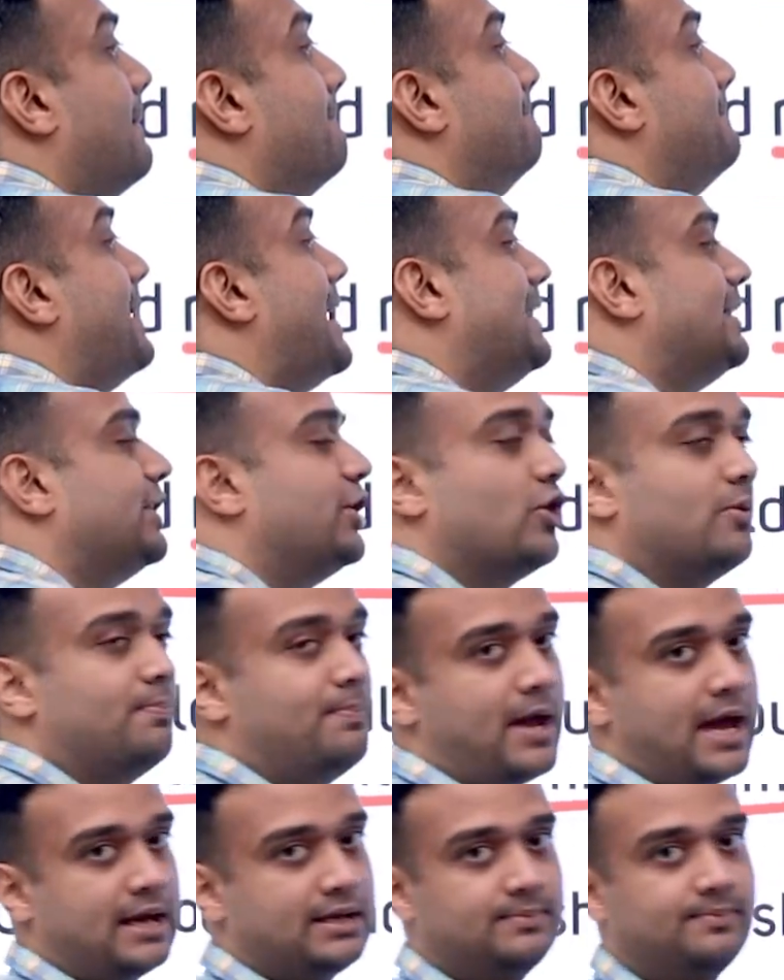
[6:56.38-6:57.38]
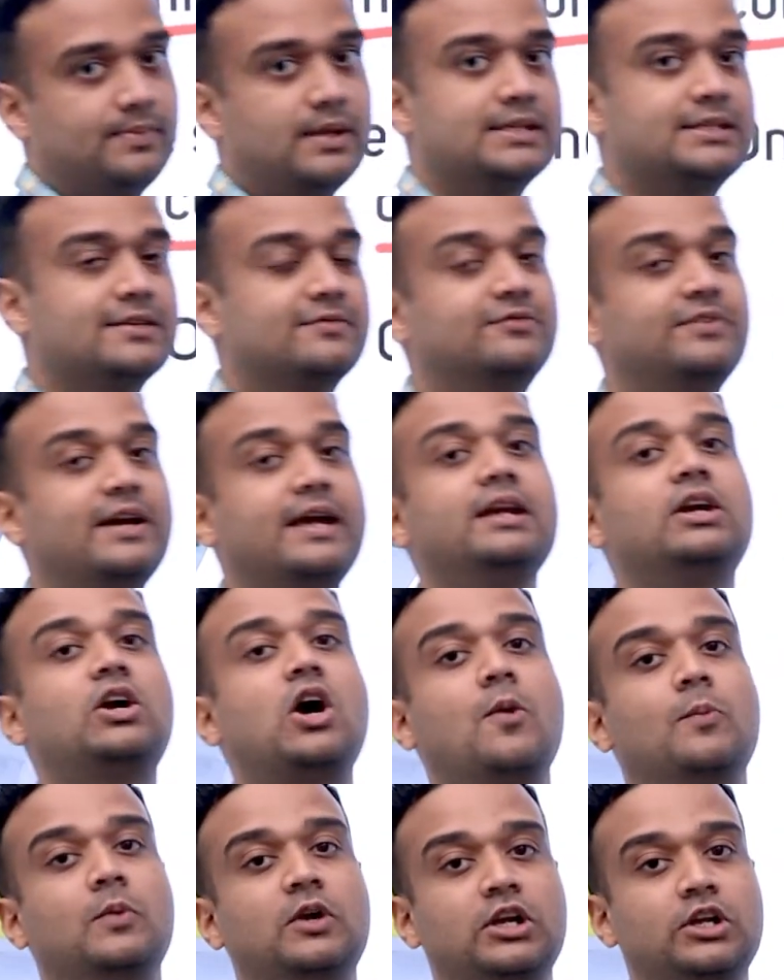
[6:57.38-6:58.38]
Make your bed is a very
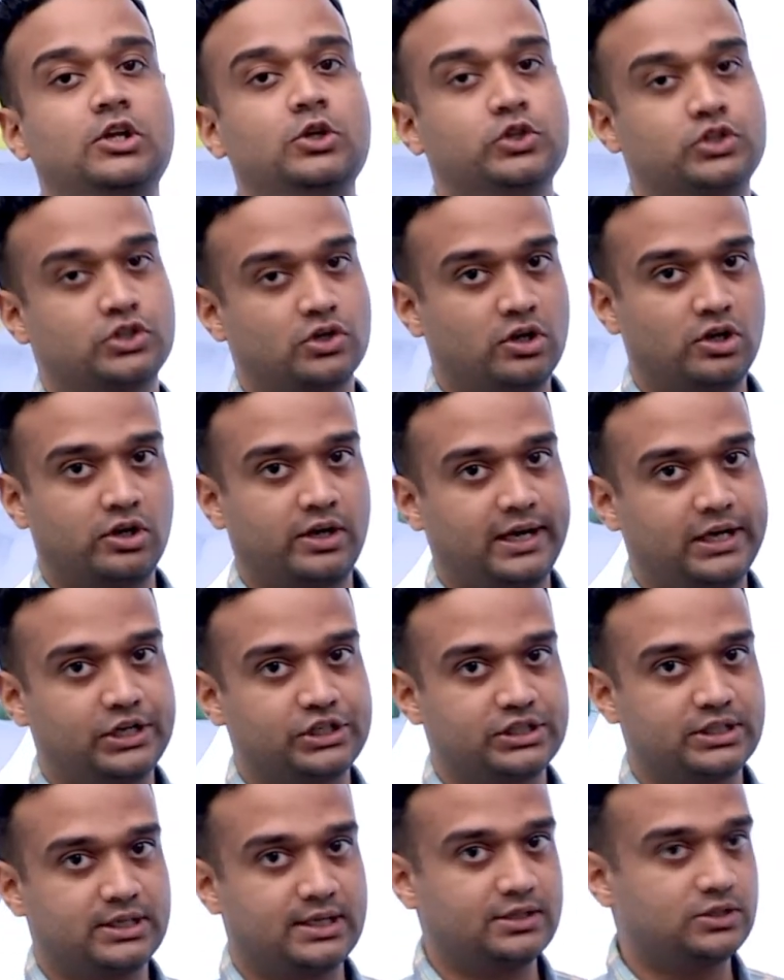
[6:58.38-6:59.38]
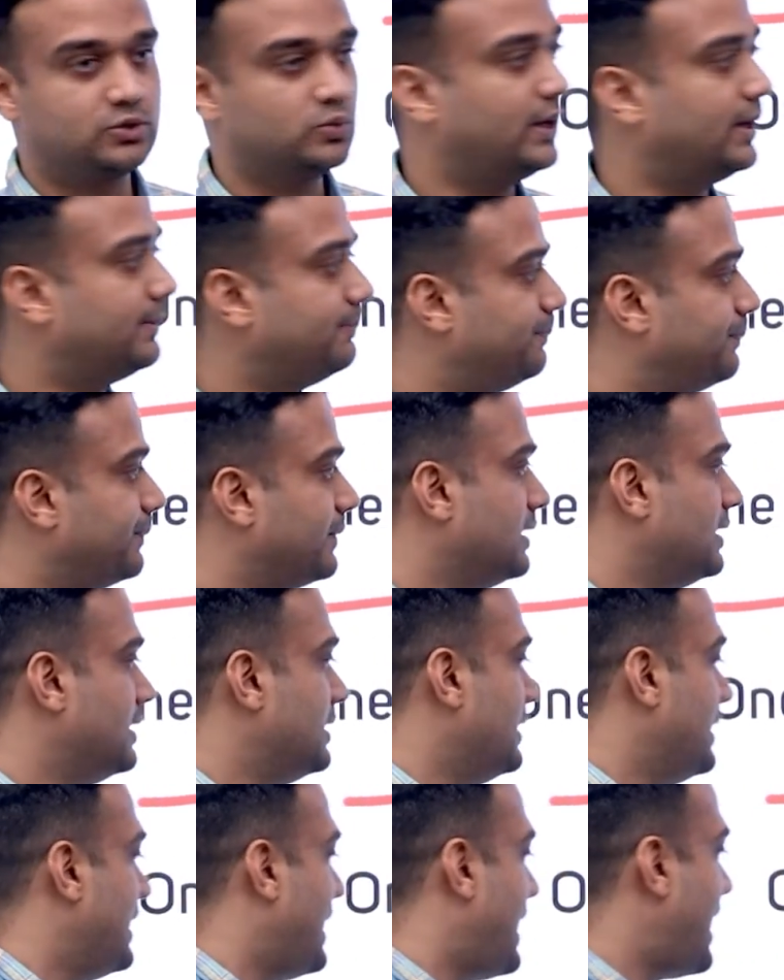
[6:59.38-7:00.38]
commonly used collocation as well.
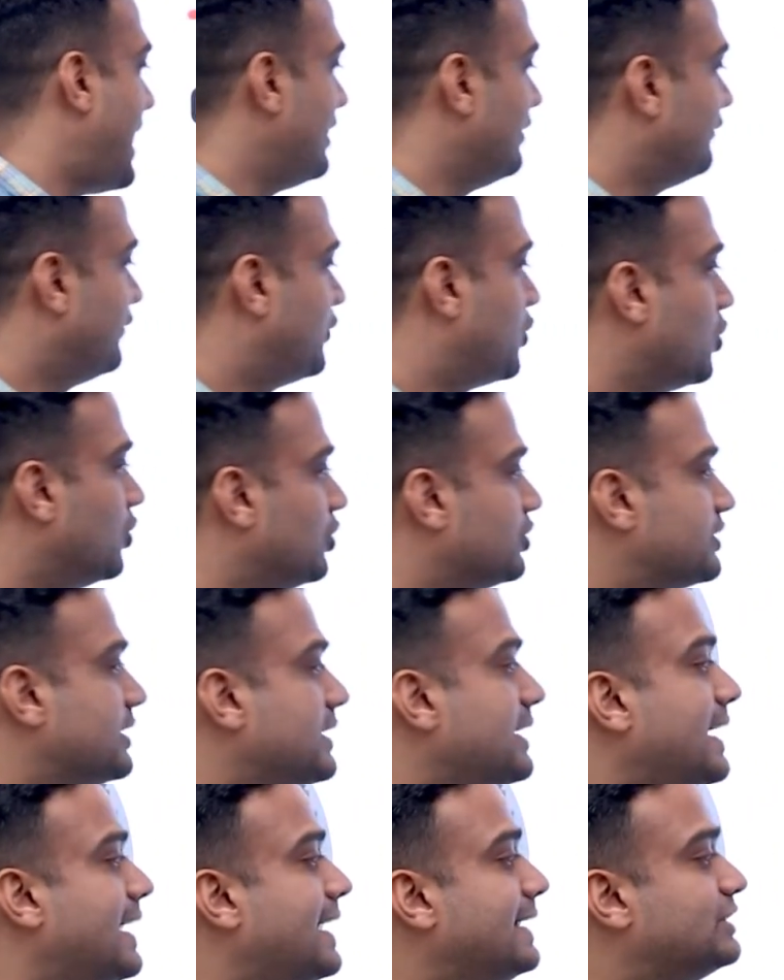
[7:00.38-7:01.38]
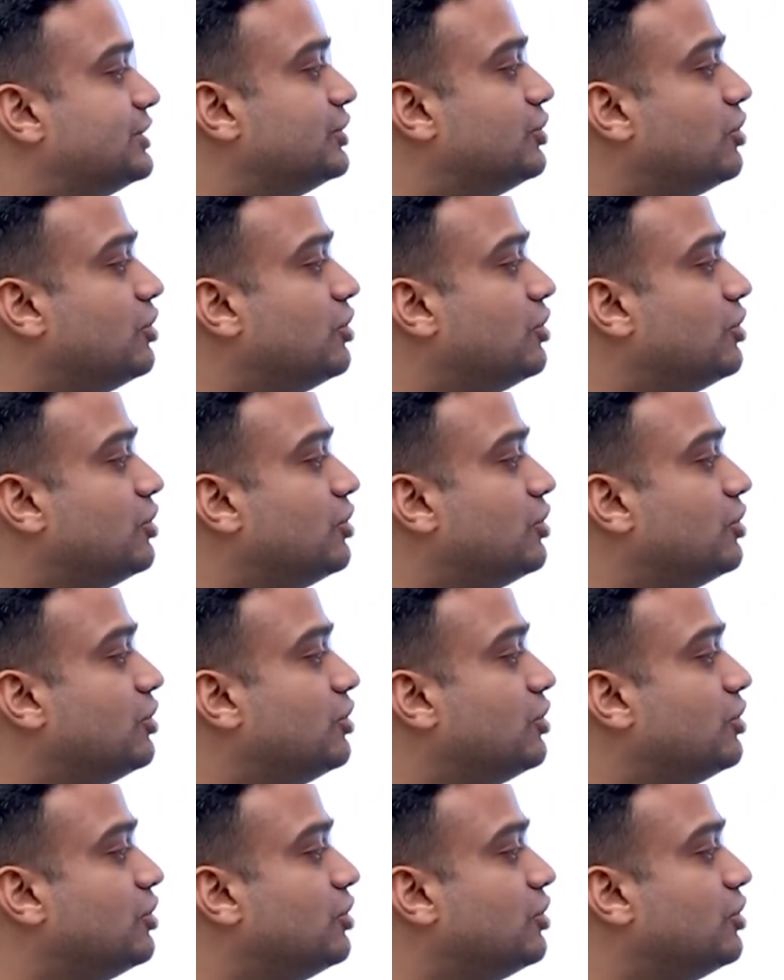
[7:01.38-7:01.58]
And of course, it's